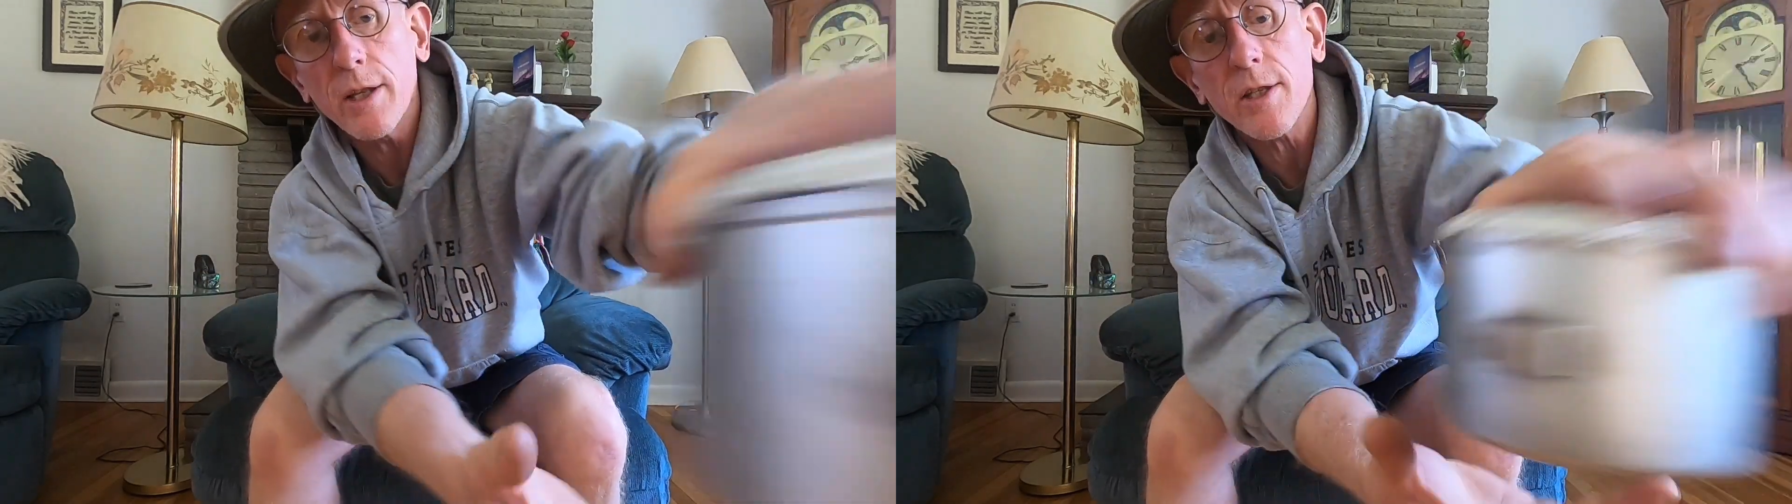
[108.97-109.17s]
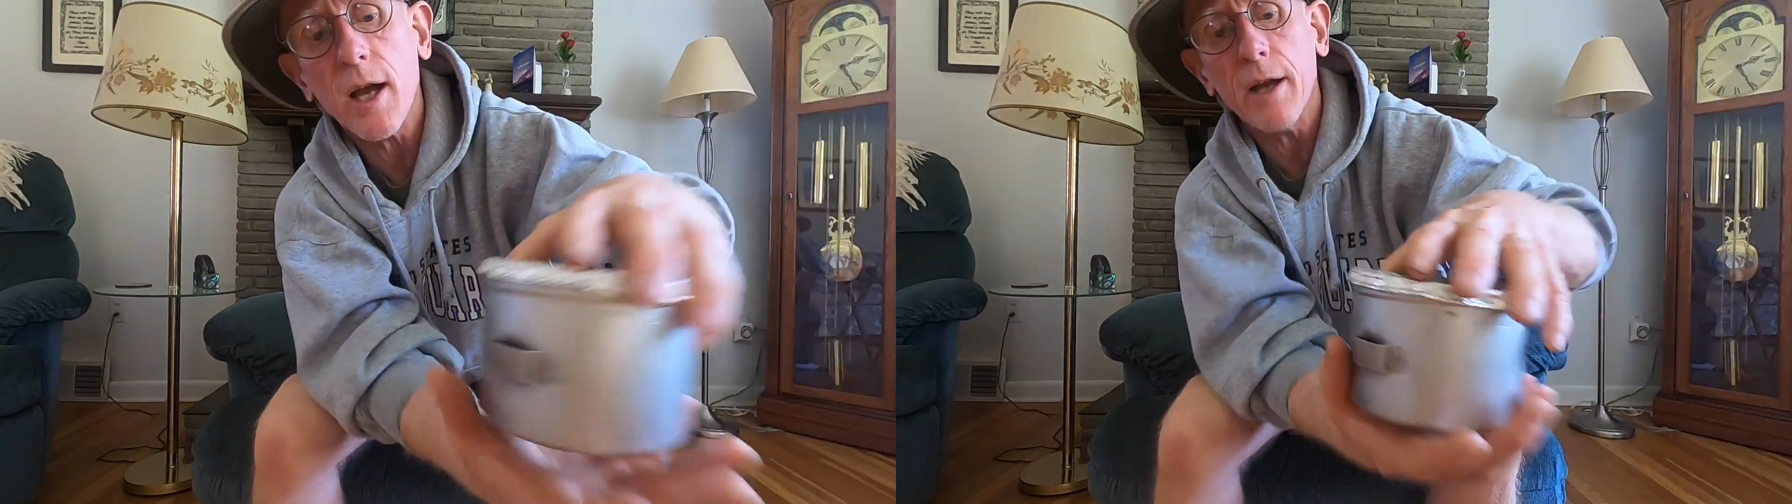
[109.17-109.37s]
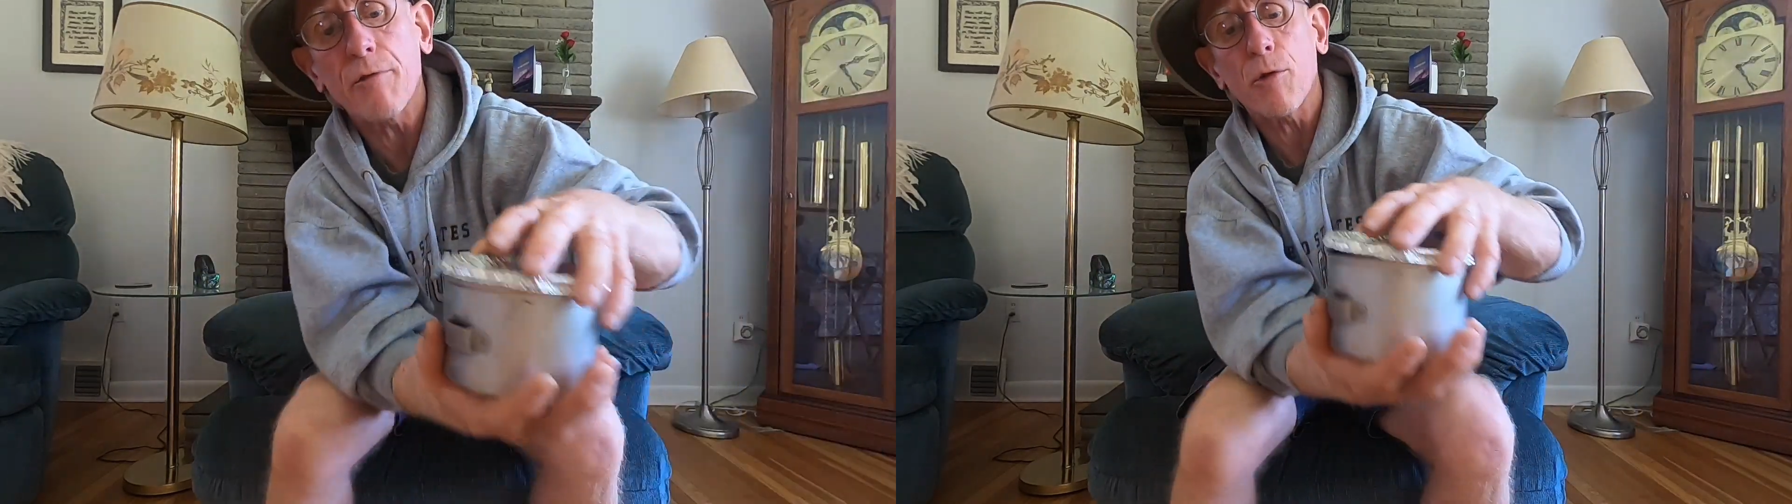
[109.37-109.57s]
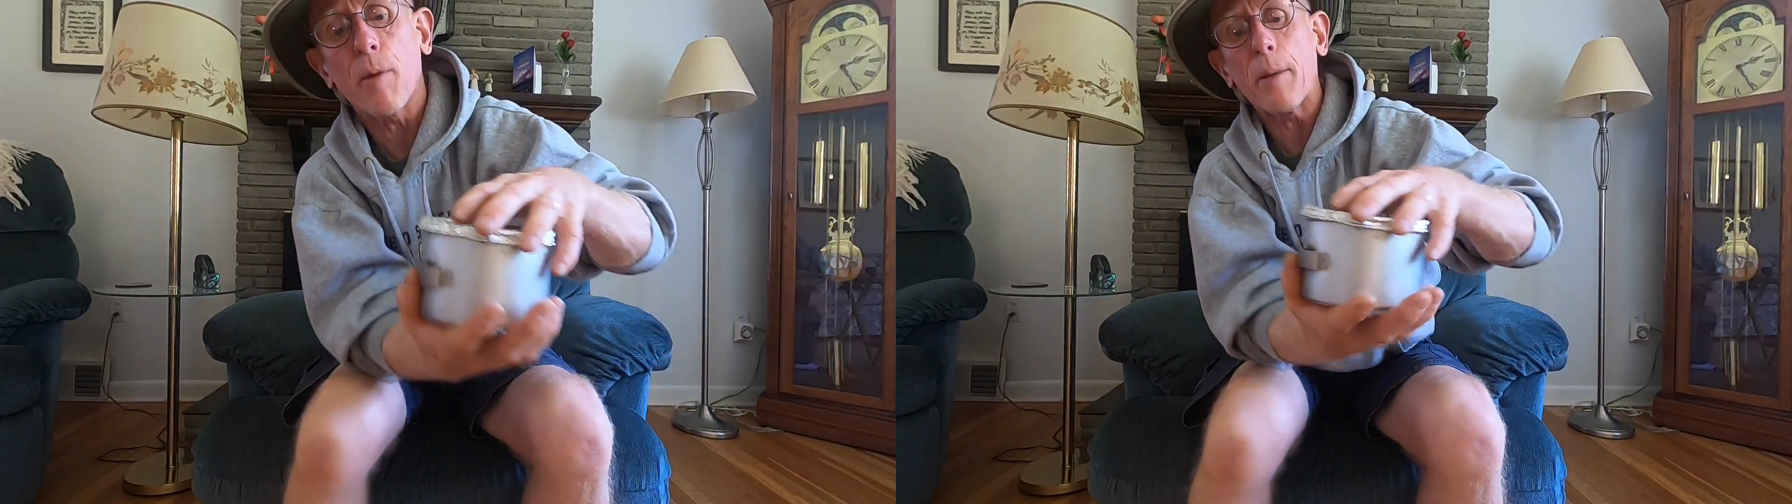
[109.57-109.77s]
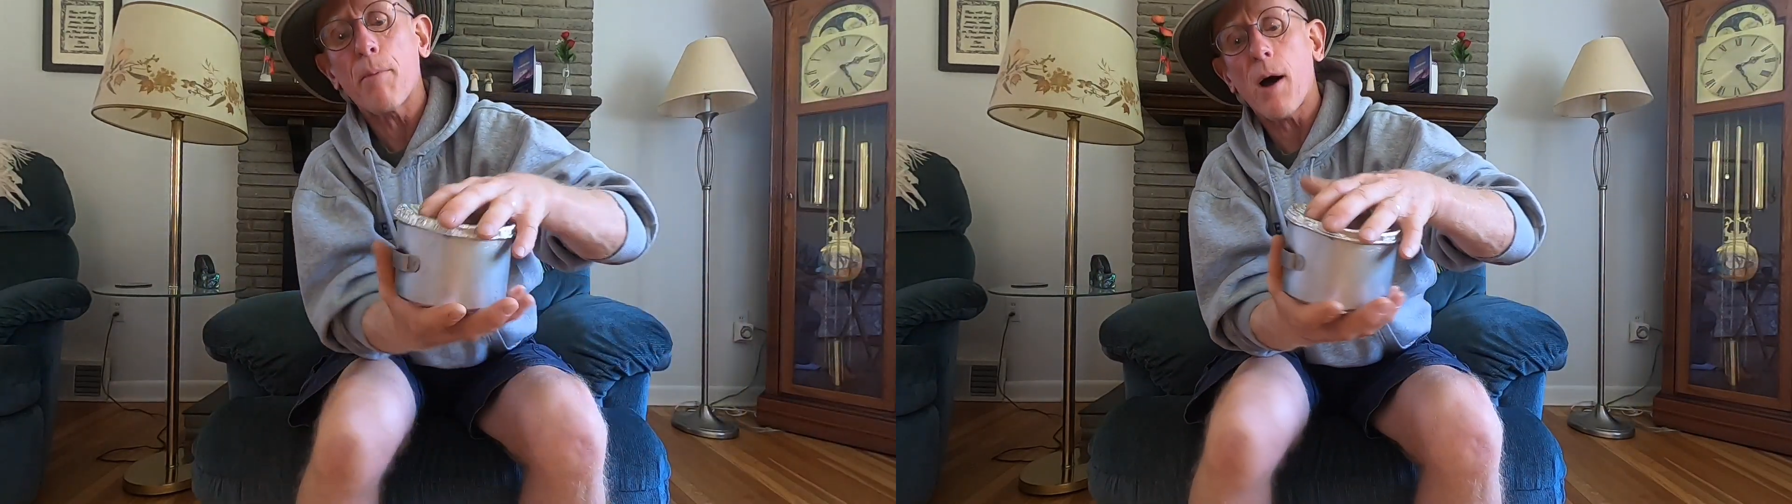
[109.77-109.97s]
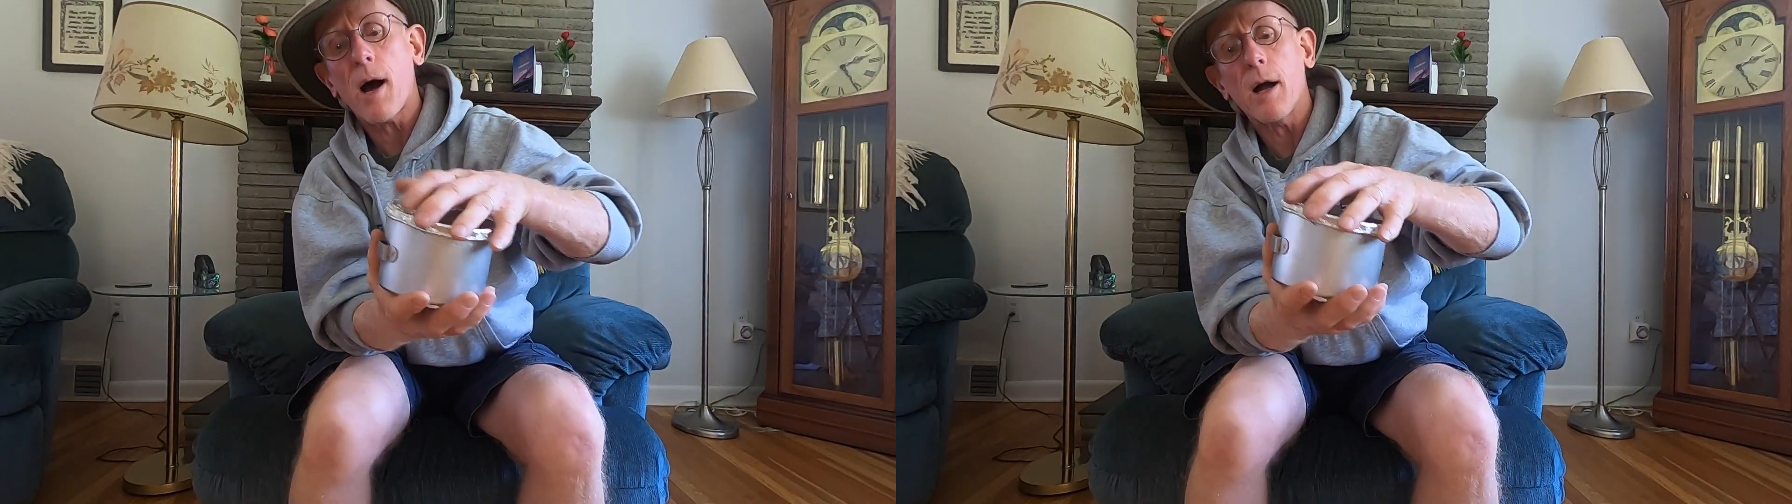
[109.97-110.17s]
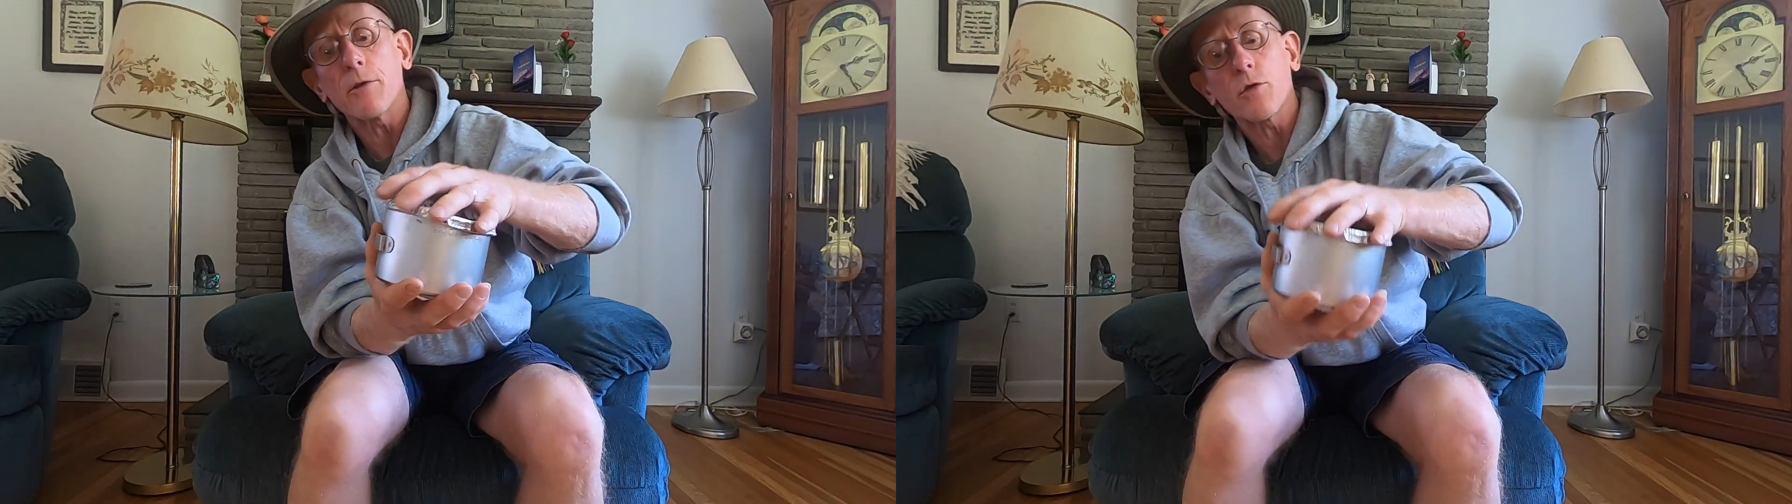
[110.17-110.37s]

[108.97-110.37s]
side for my pot.